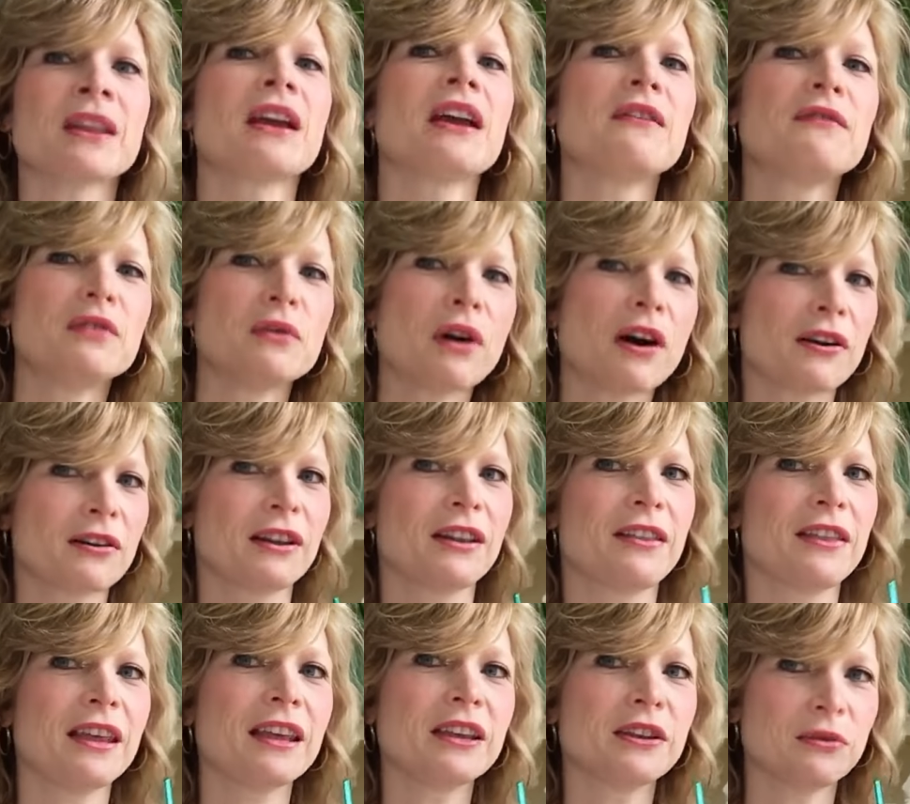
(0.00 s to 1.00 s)
If you already
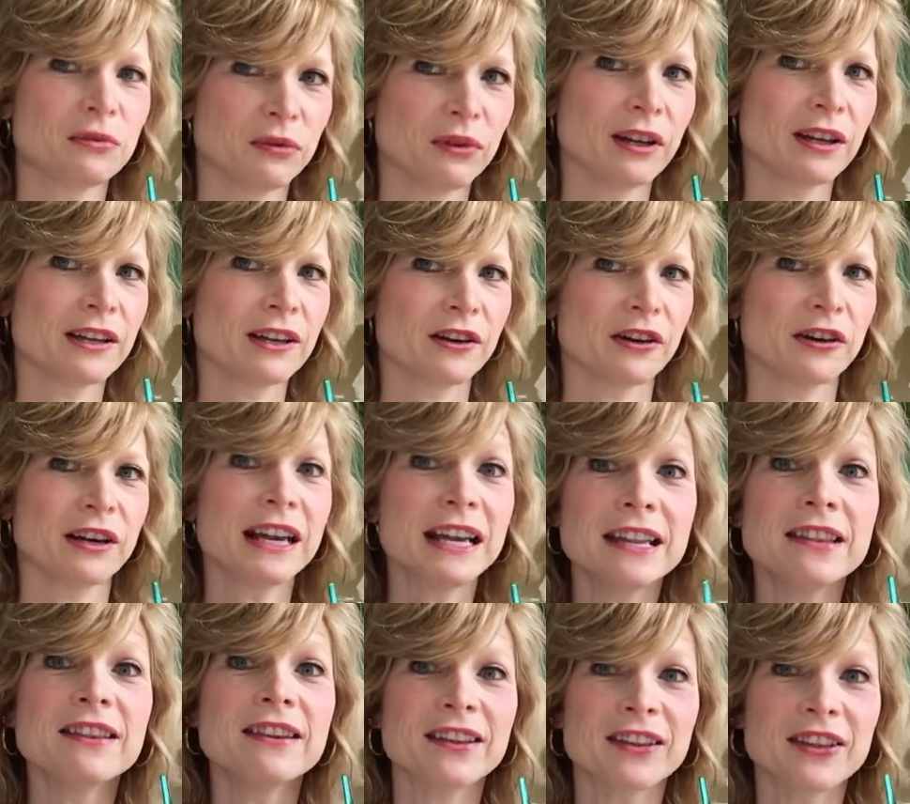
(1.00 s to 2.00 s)
think you're
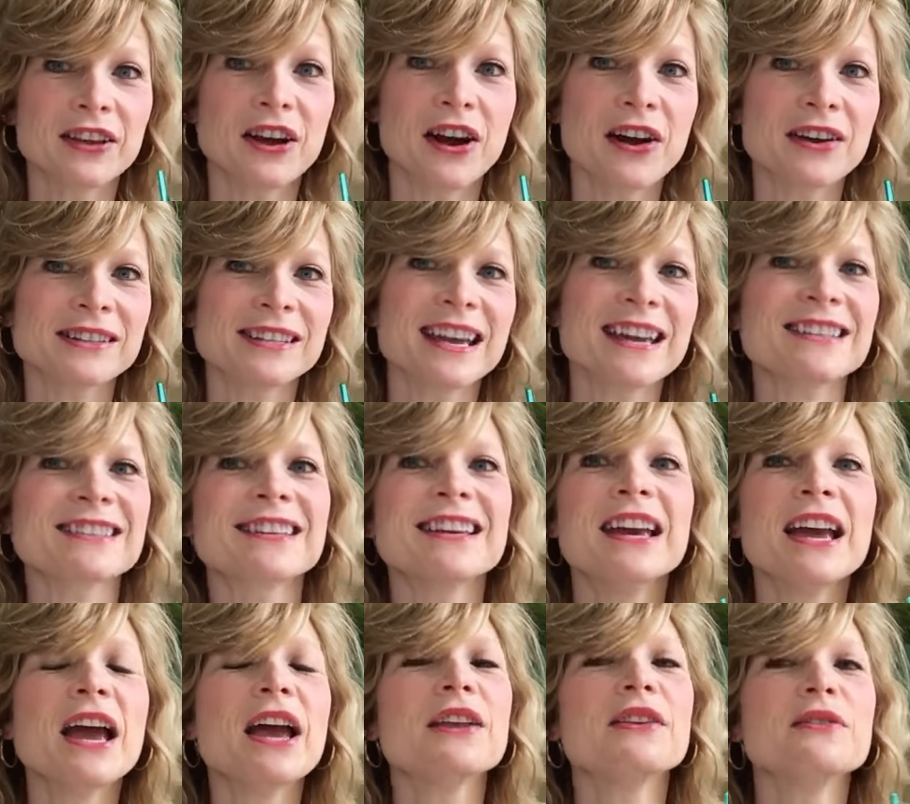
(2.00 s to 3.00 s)
in the contest
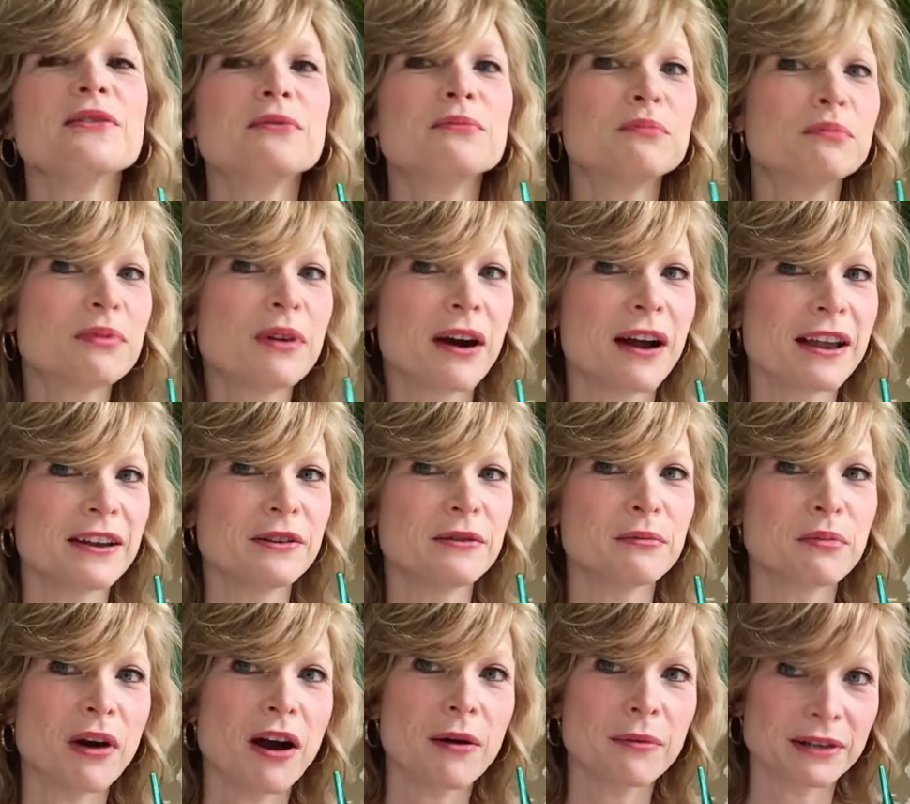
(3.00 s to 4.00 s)
and
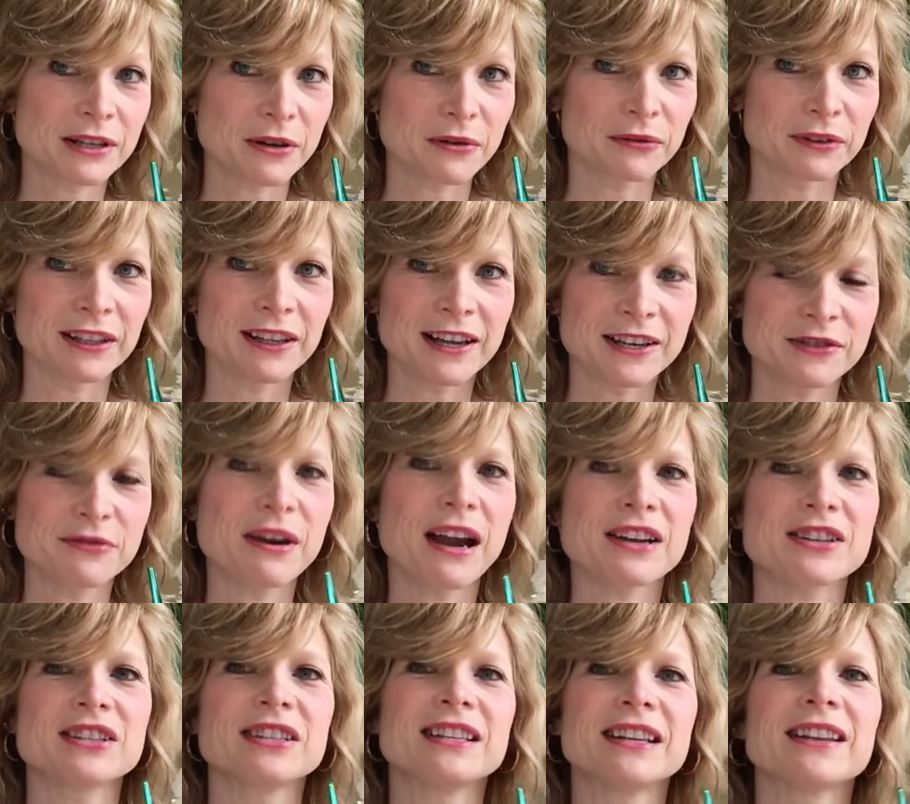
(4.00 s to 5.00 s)
you probably don't realize you
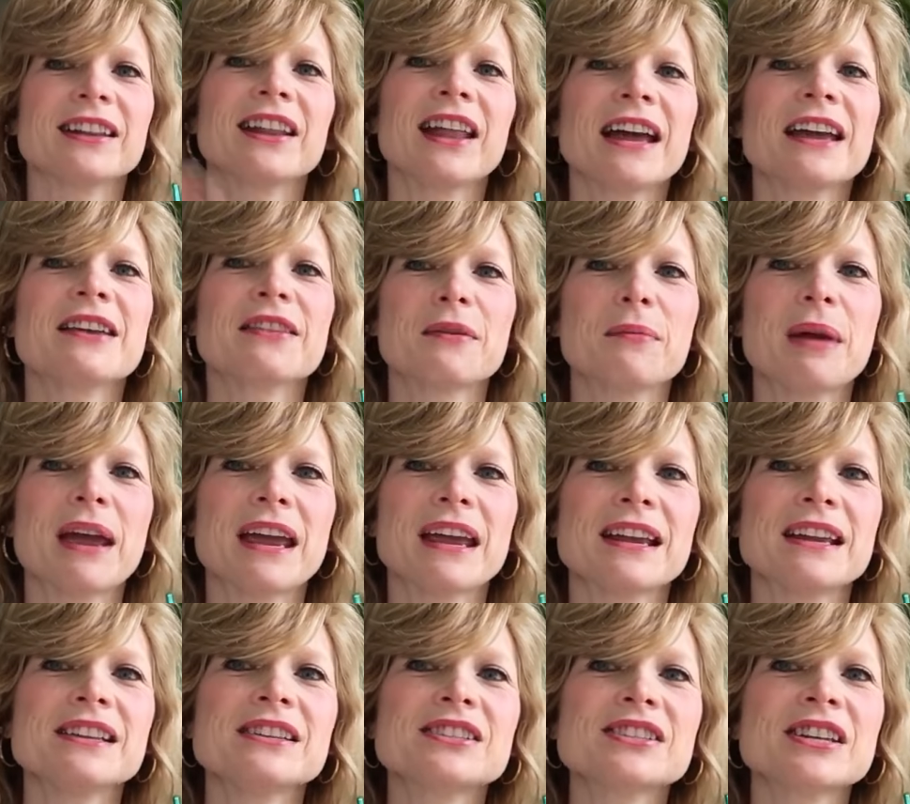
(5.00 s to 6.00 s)
actually didn't like the
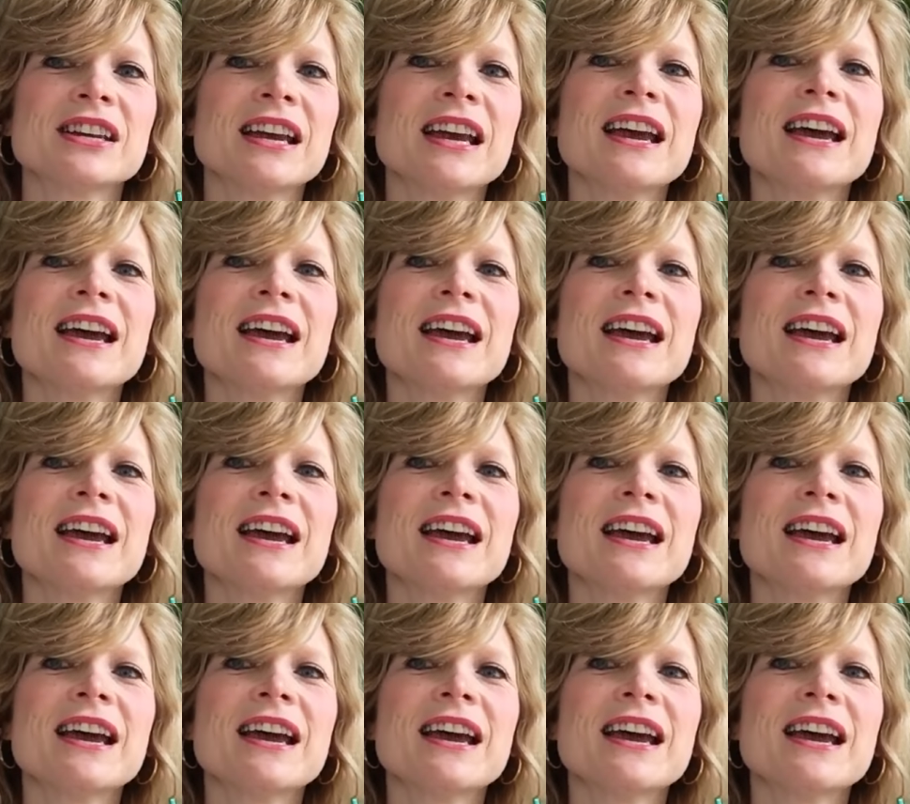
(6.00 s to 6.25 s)
page.